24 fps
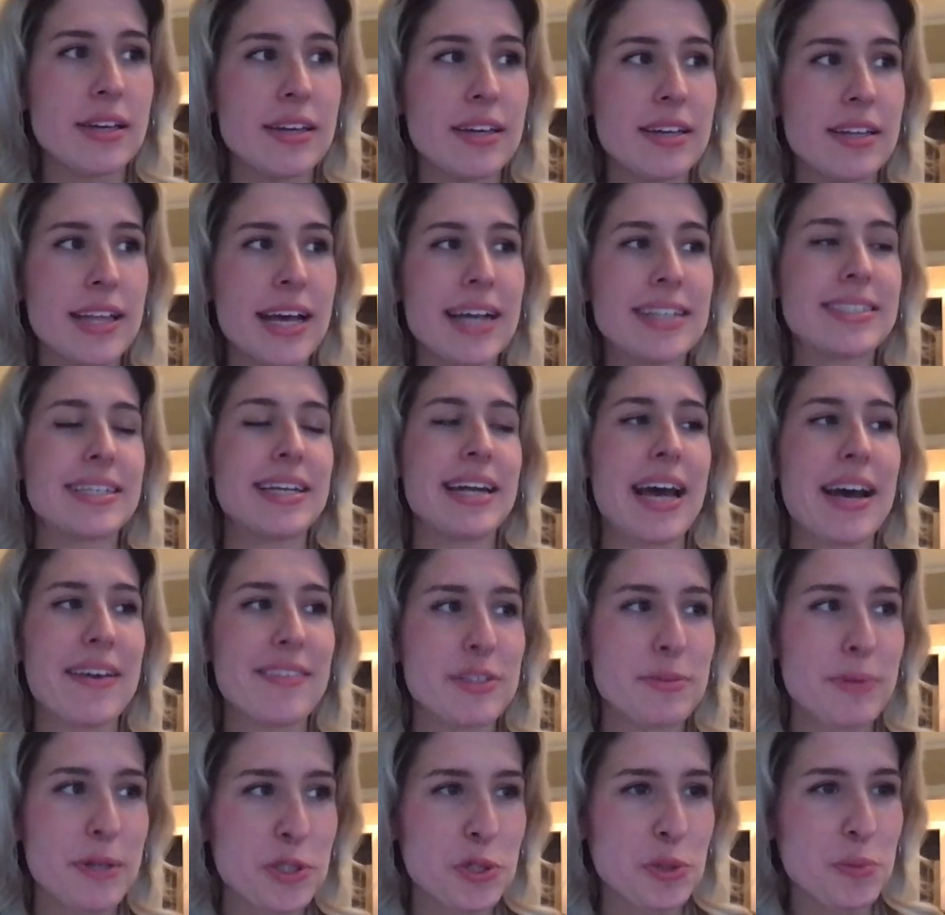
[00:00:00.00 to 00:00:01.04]
That's going to have a
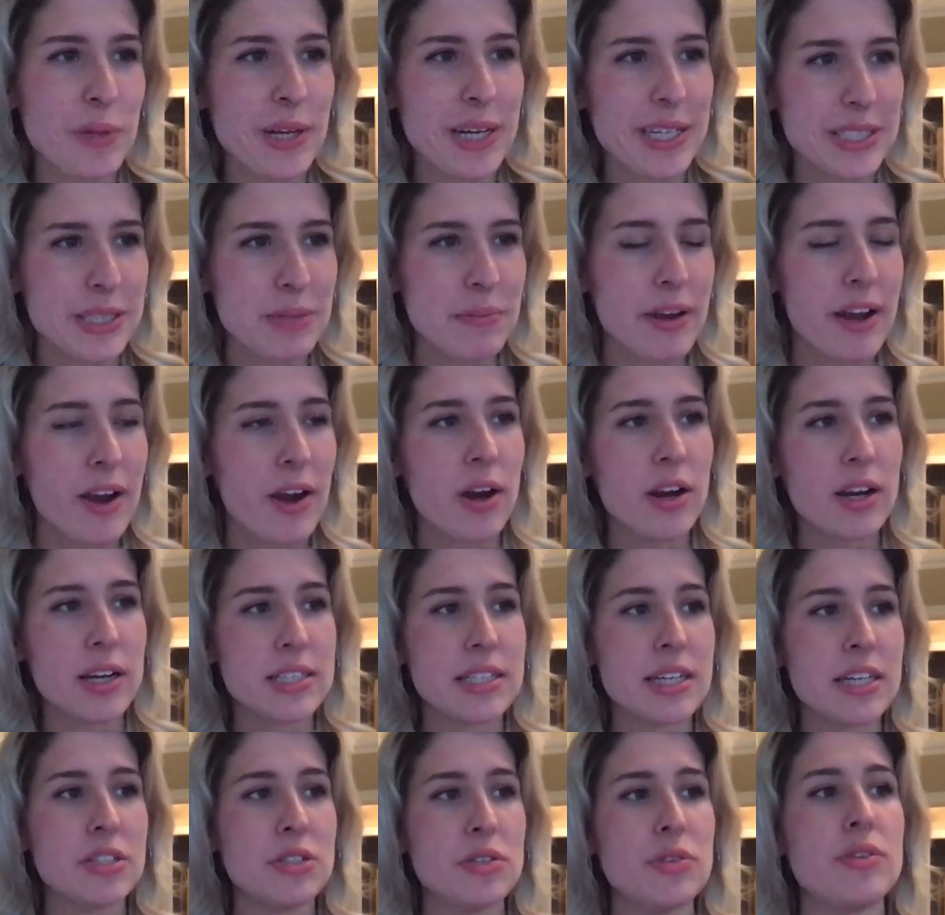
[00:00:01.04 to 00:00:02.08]
special place in my heart, because
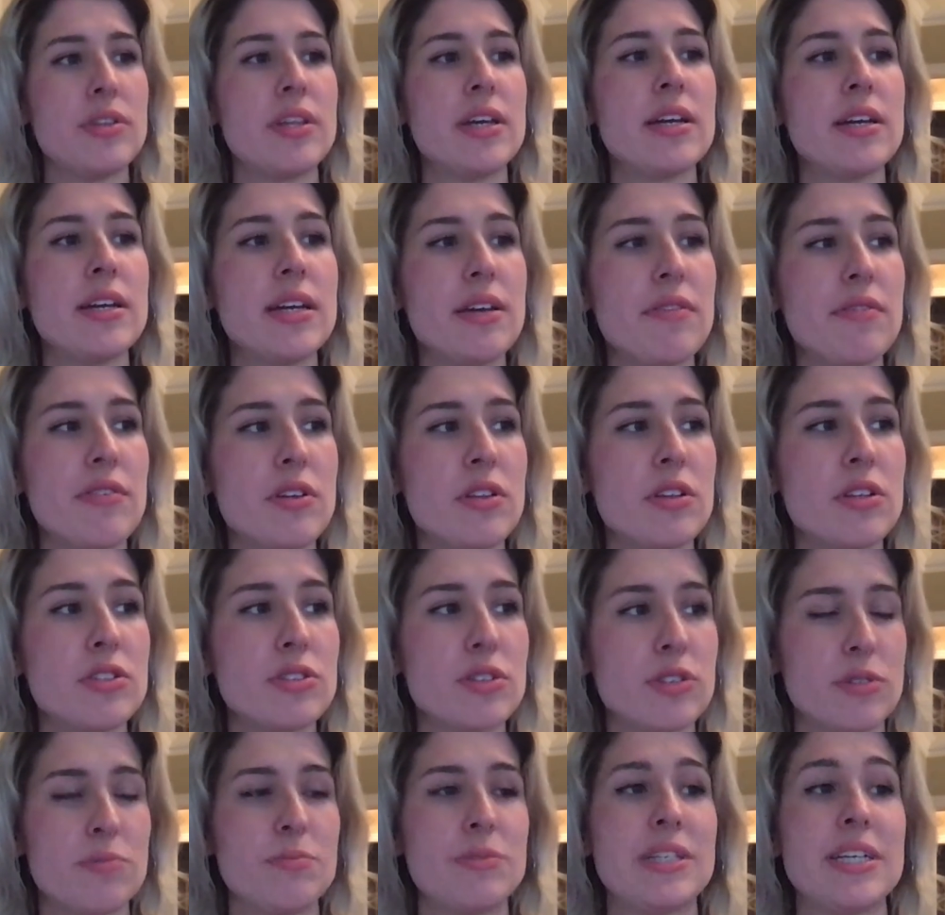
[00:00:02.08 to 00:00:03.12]
I do think, given the
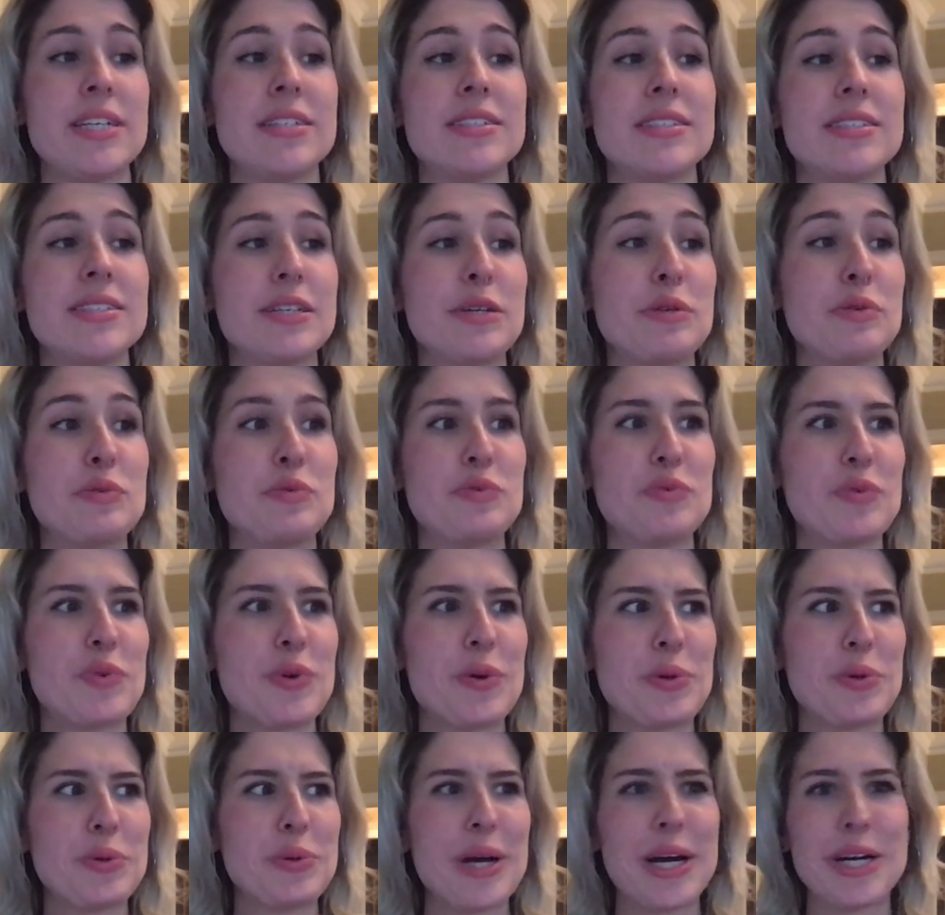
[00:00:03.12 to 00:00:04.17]
circumstances of,
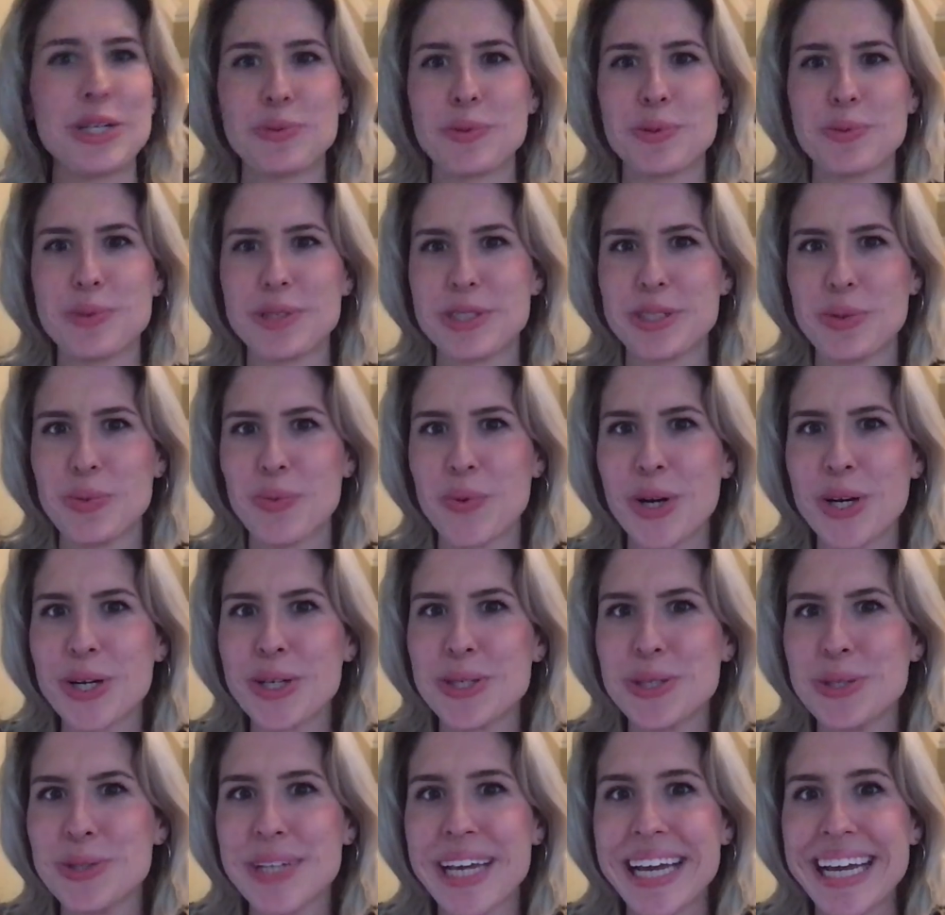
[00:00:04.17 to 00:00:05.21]
oh gosh, what was it, 1 or
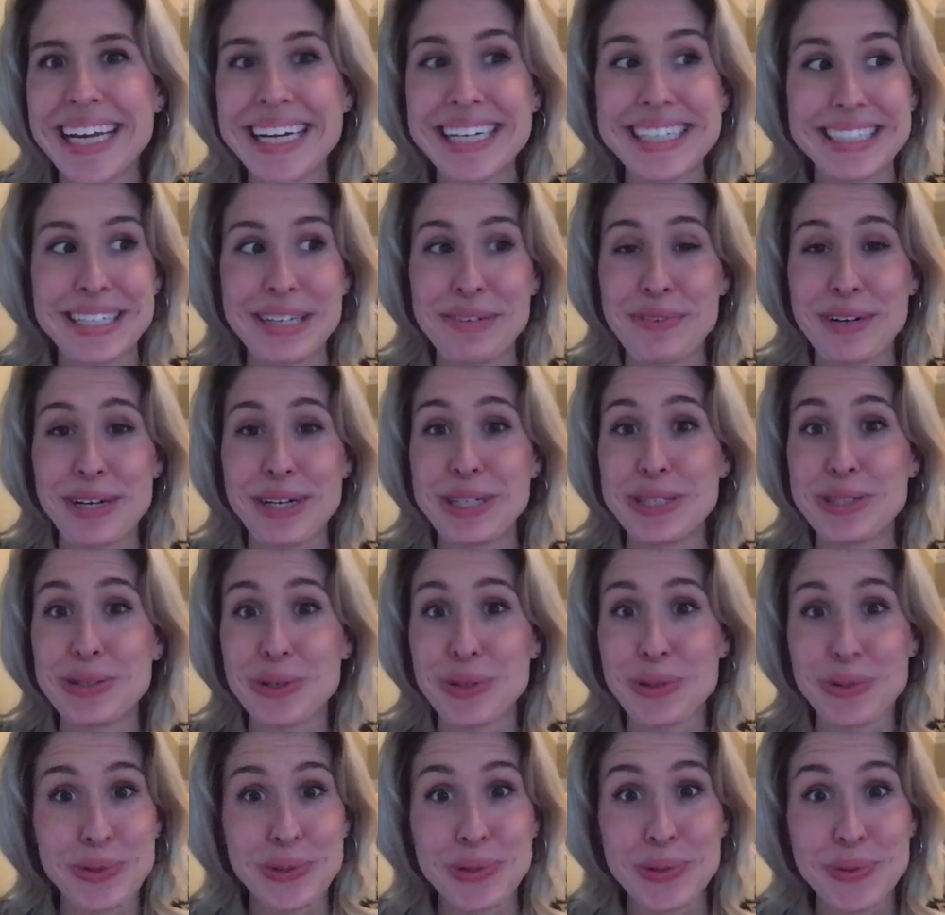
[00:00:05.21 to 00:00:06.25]
2 days and a very short
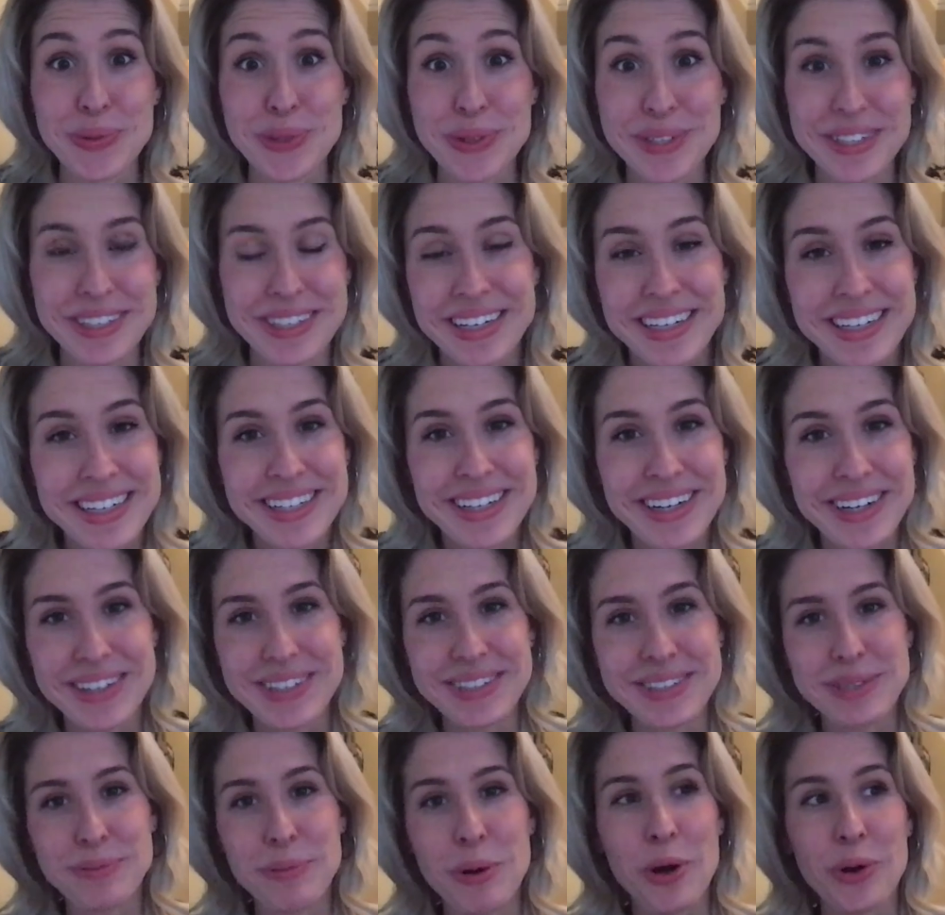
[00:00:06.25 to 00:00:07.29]
crew and, or
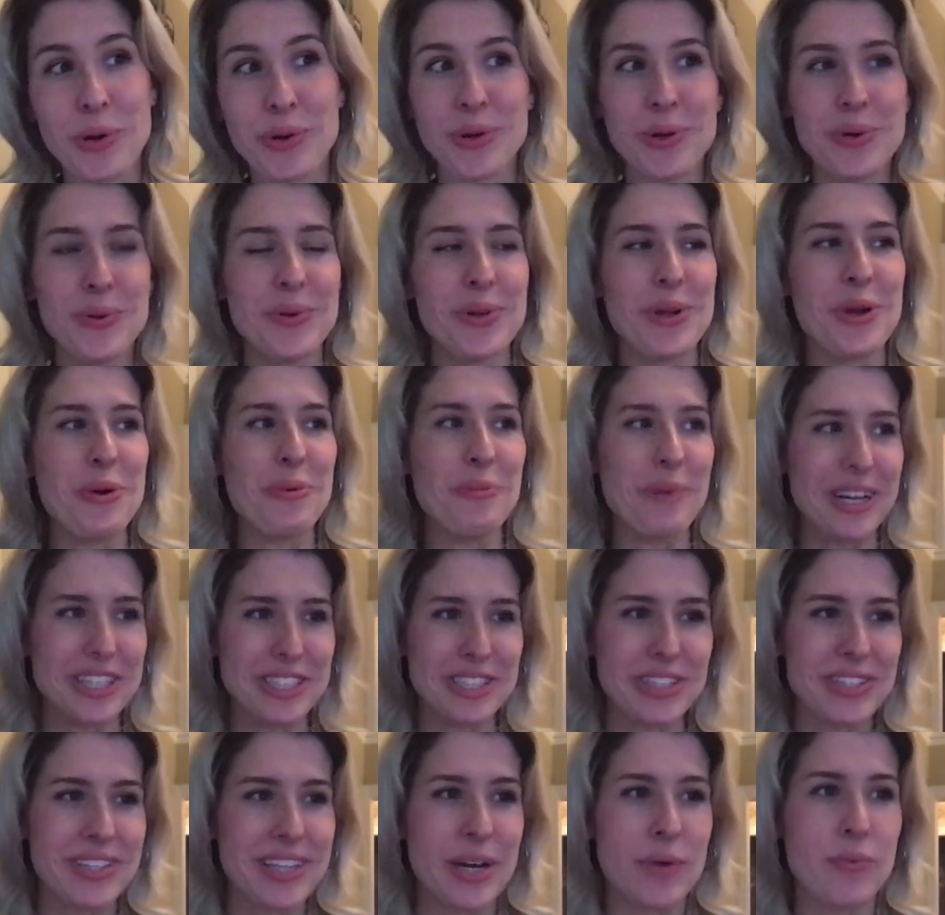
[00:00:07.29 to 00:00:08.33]
small crew and no
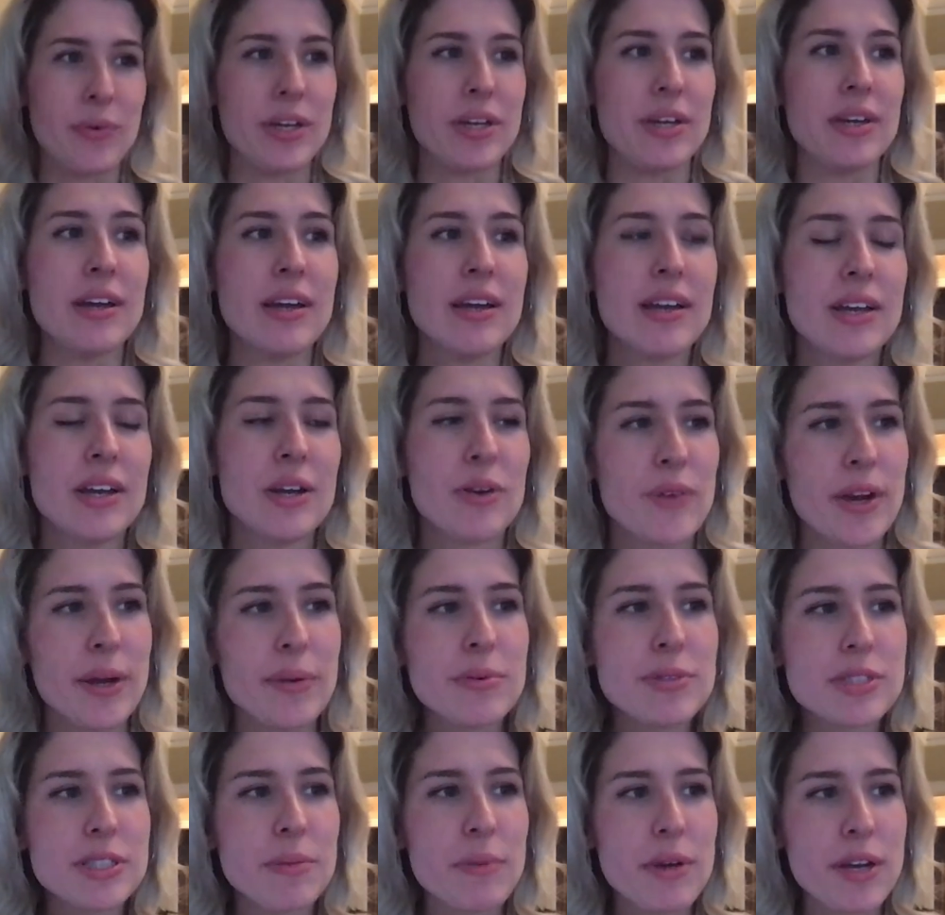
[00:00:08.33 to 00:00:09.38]
budget, that we were able
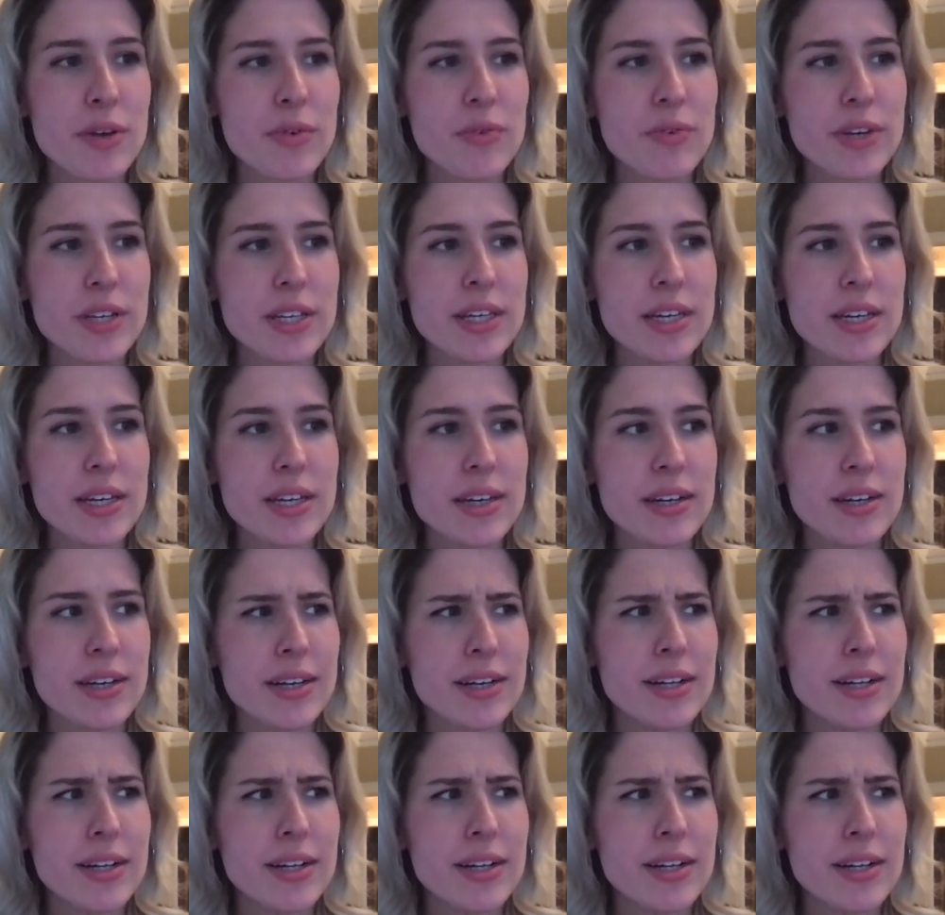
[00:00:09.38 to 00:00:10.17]
to make a really